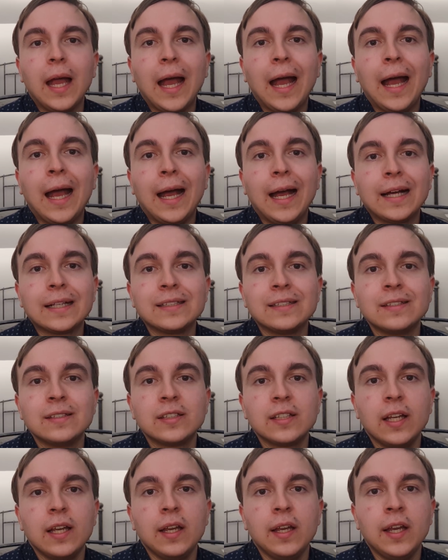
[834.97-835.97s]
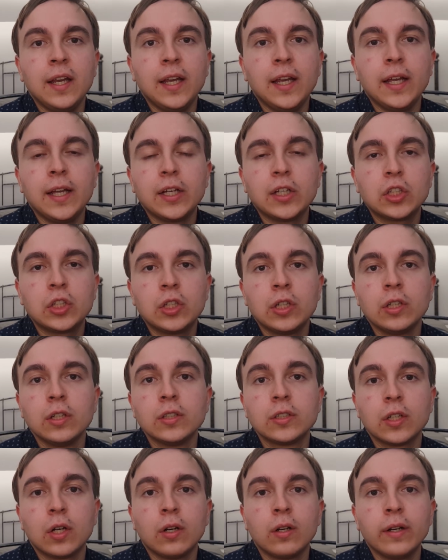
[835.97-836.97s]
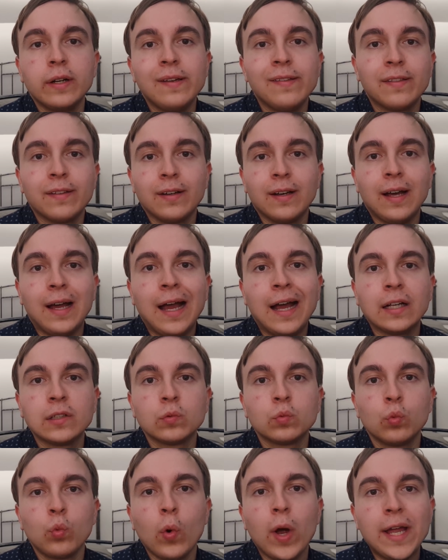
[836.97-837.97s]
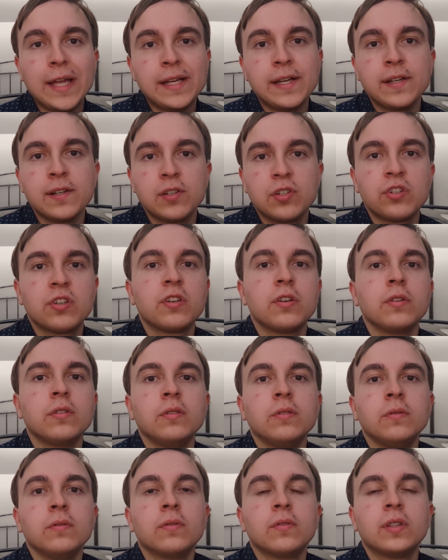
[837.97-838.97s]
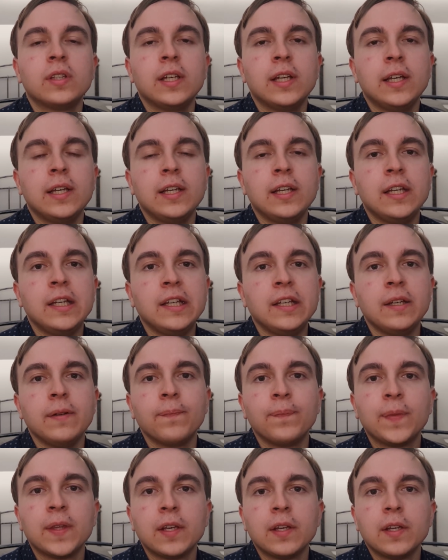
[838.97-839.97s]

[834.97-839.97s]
And it could either add weight to the